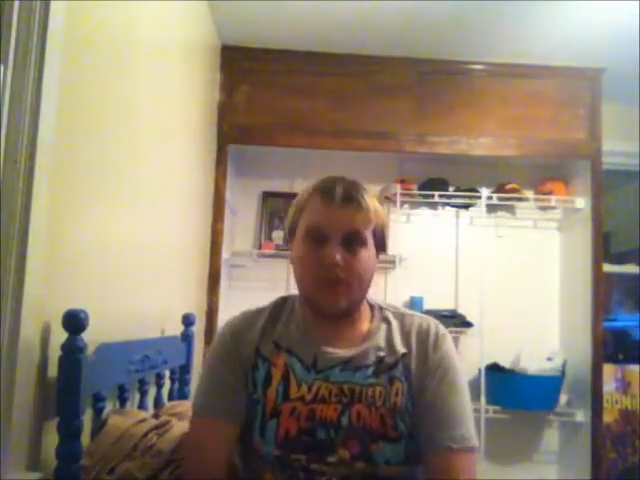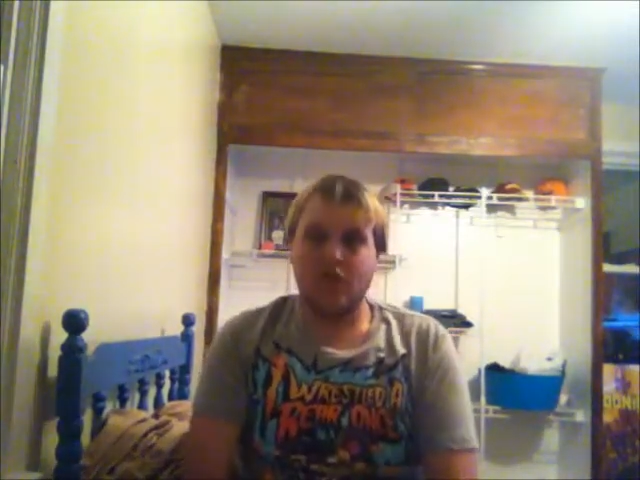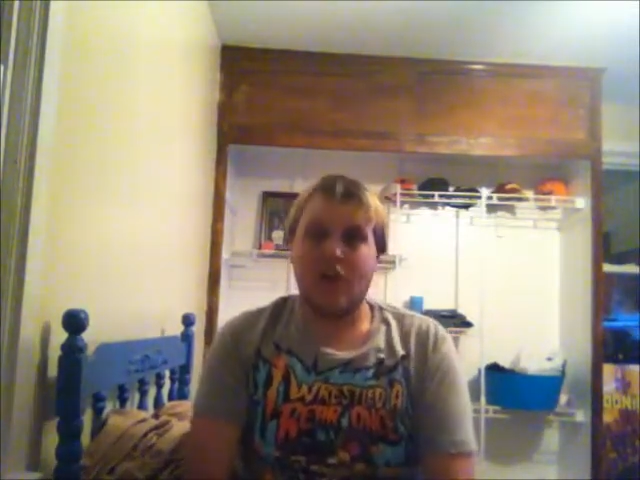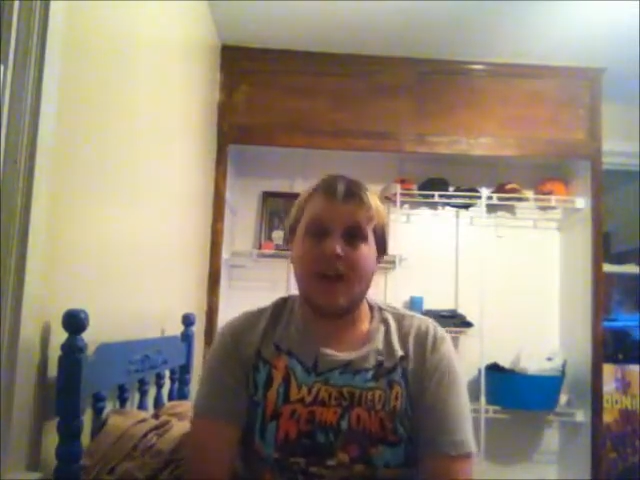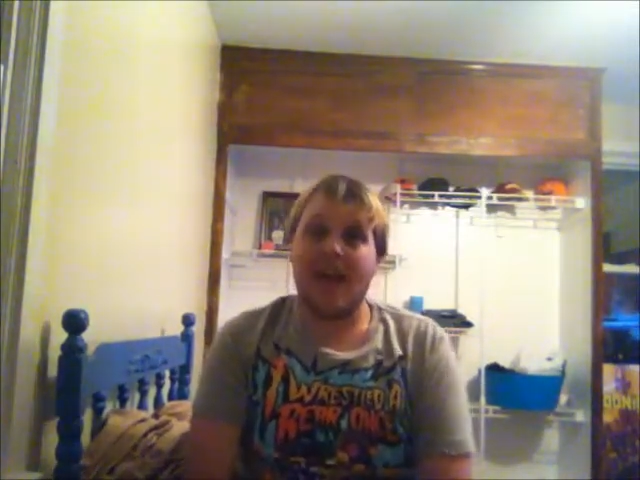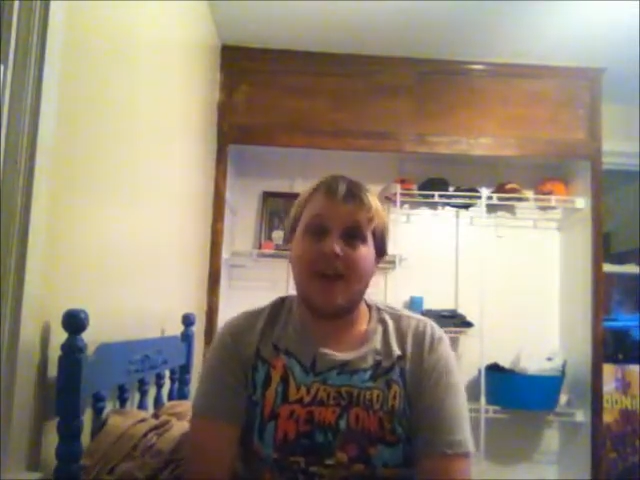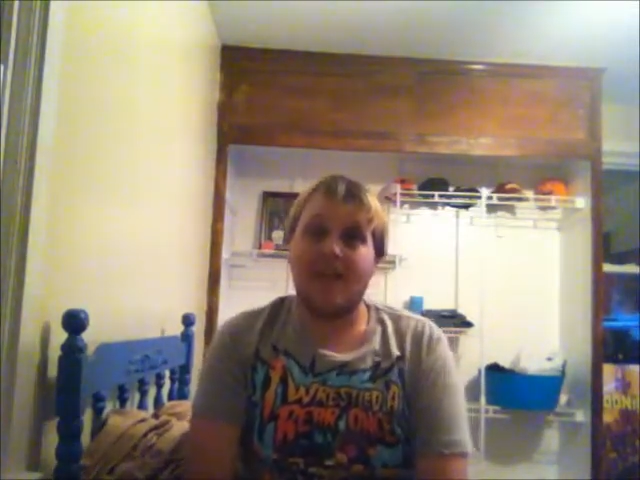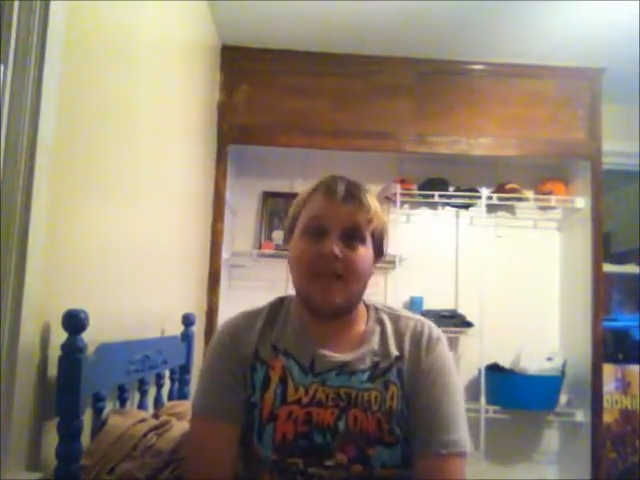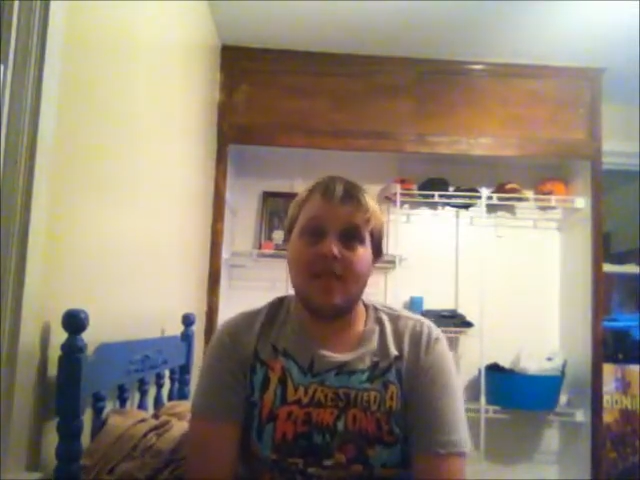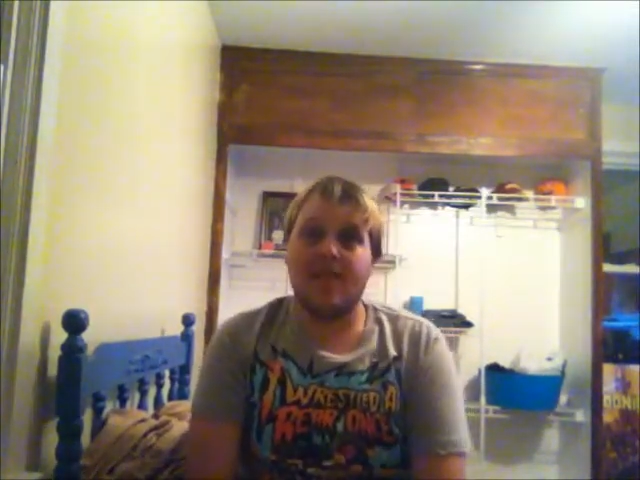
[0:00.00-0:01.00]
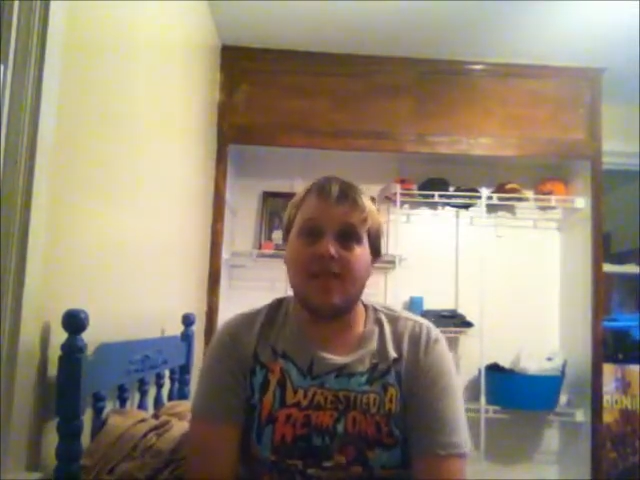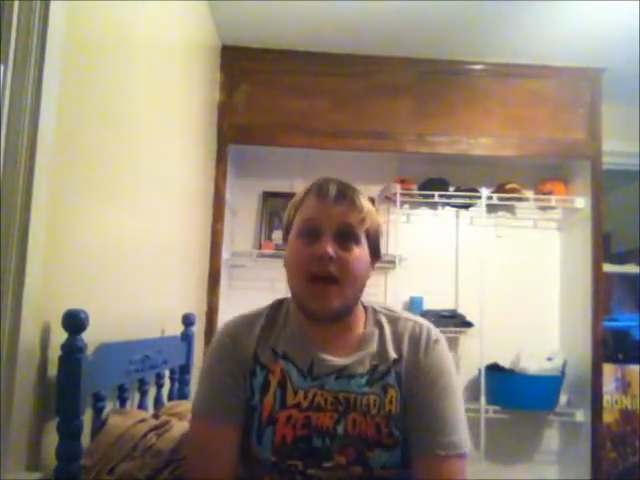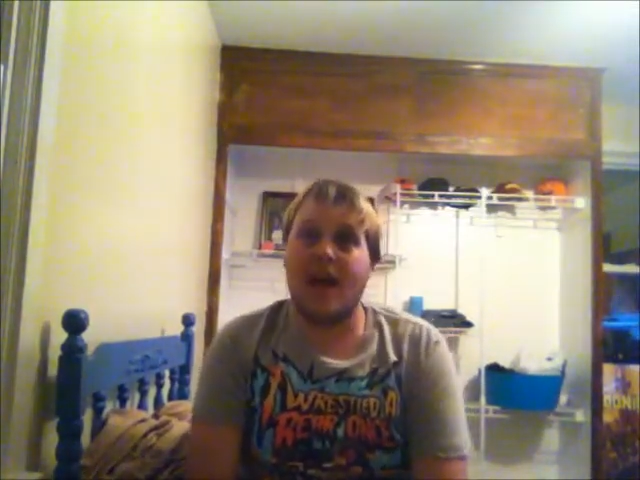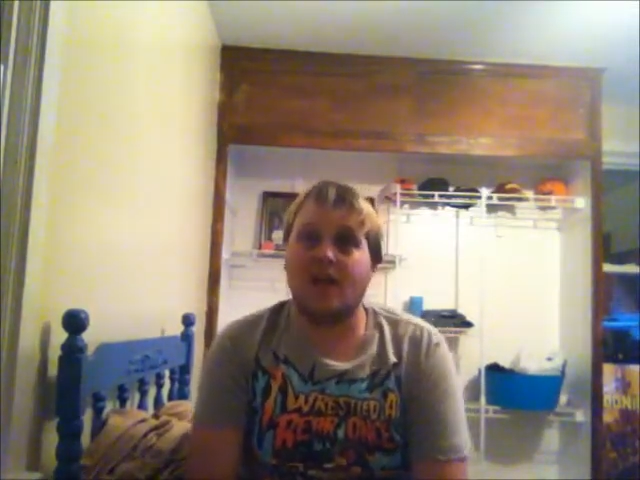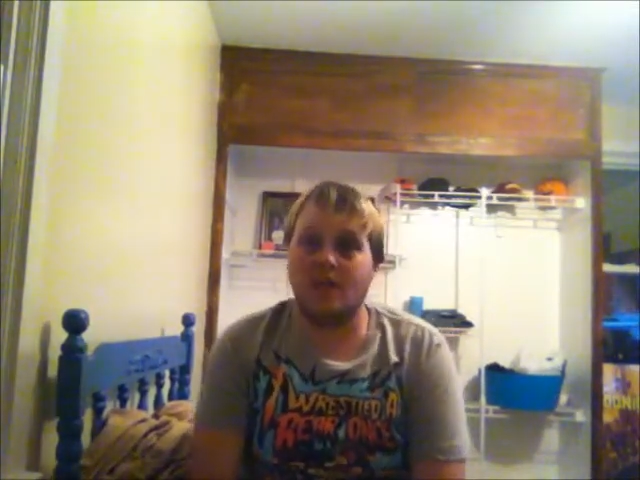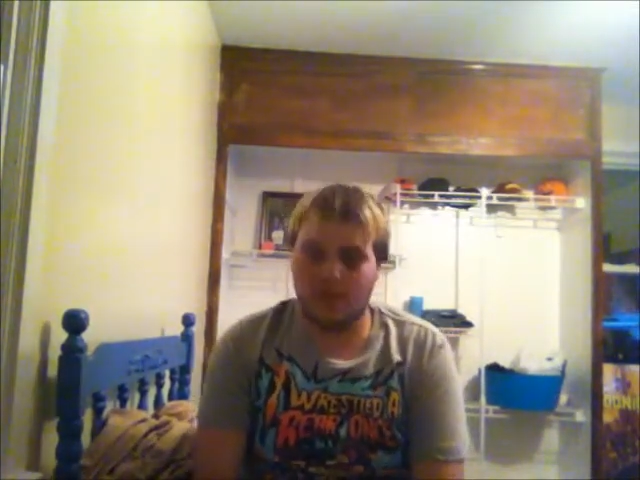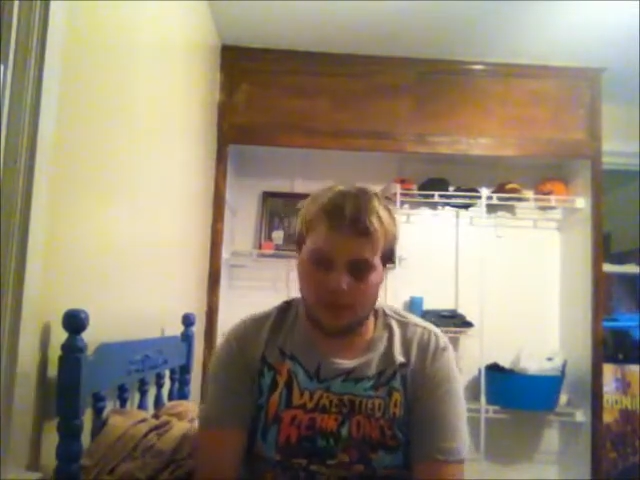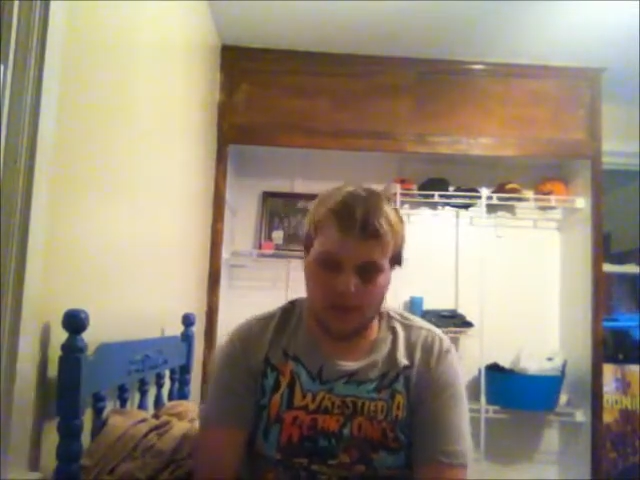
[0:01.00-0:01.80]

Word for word: check out this title,